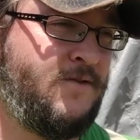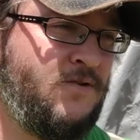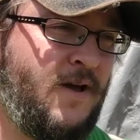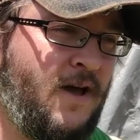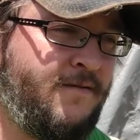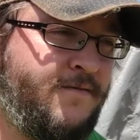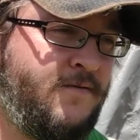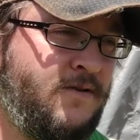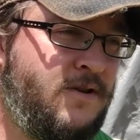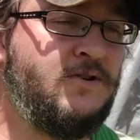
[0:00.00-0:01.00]
you have
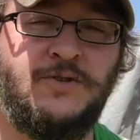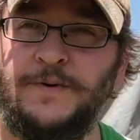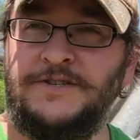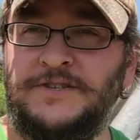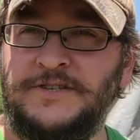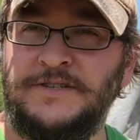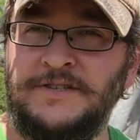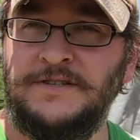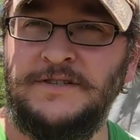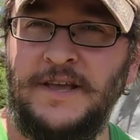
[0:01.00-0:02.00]
new species
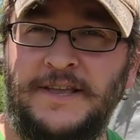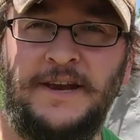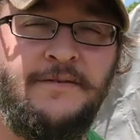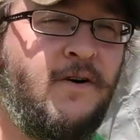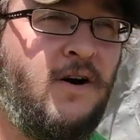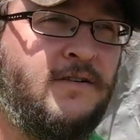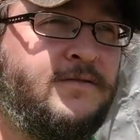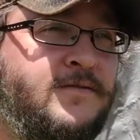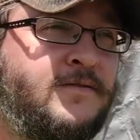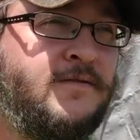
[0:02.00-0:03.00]
that can
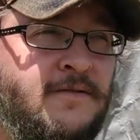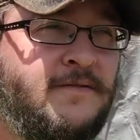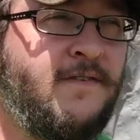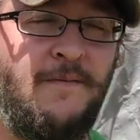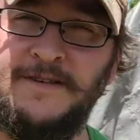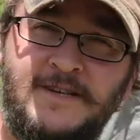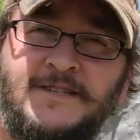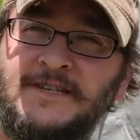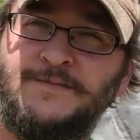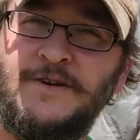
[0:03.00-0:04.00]
evolve from
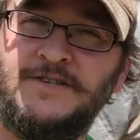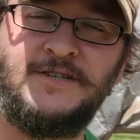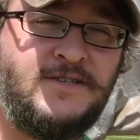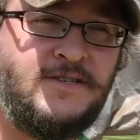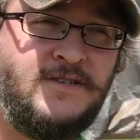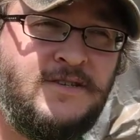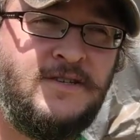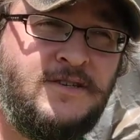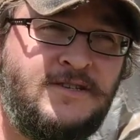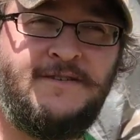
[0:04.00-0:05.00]
existing species
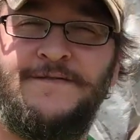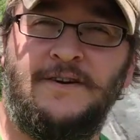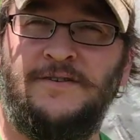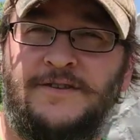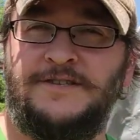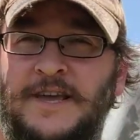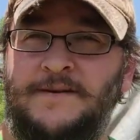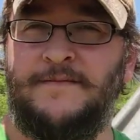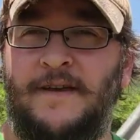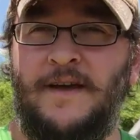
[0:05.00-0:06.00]
to fill the
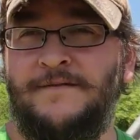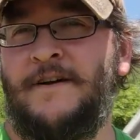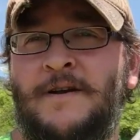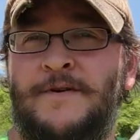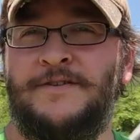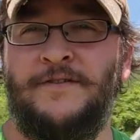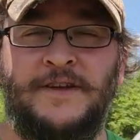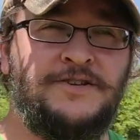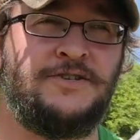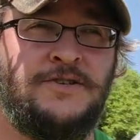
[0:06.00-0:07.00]
same environmental
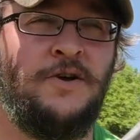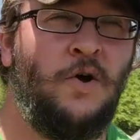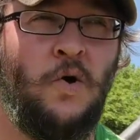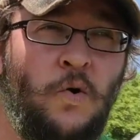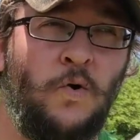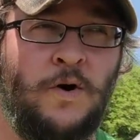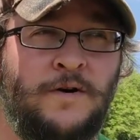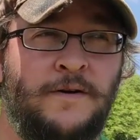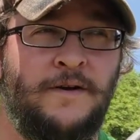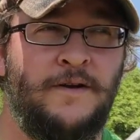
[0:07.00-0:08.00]
niche,
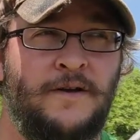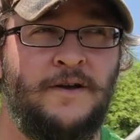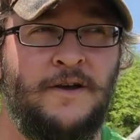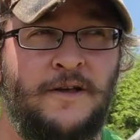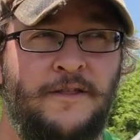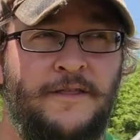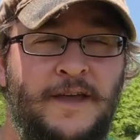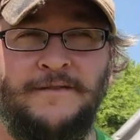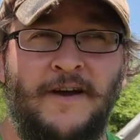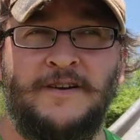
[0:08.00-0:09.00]
or
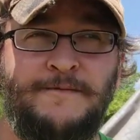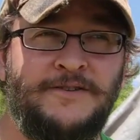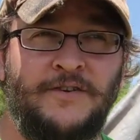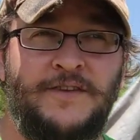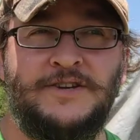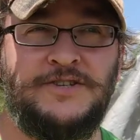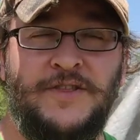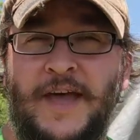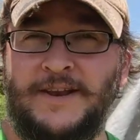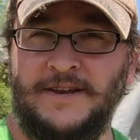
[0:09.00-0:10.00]
the environmental niche
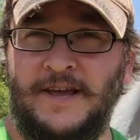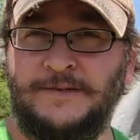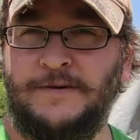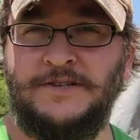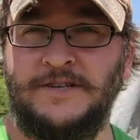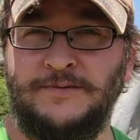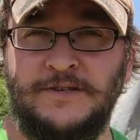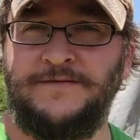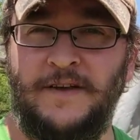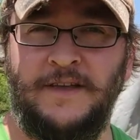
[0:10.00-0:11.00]
that a species
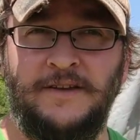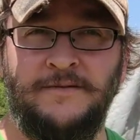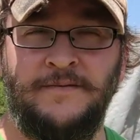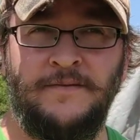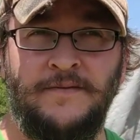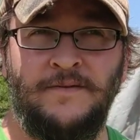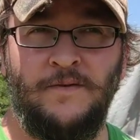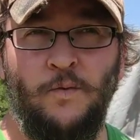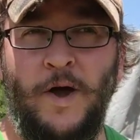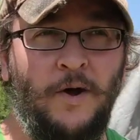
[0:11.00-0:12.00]
was filling
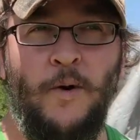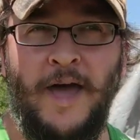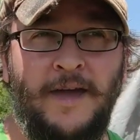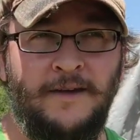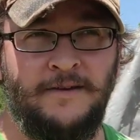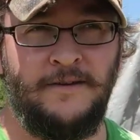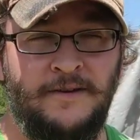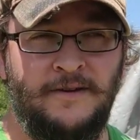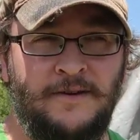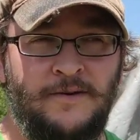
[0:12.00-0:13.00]
went away,
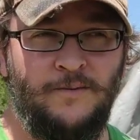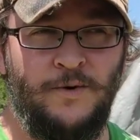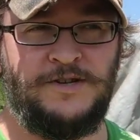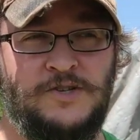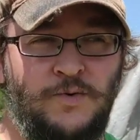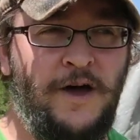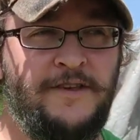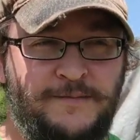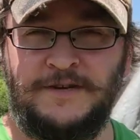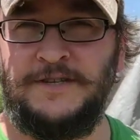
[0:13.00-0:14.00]
which is why
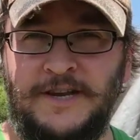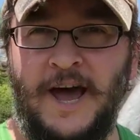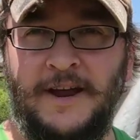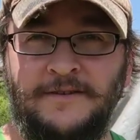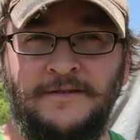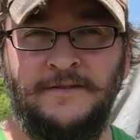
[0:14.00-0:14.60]
the species died,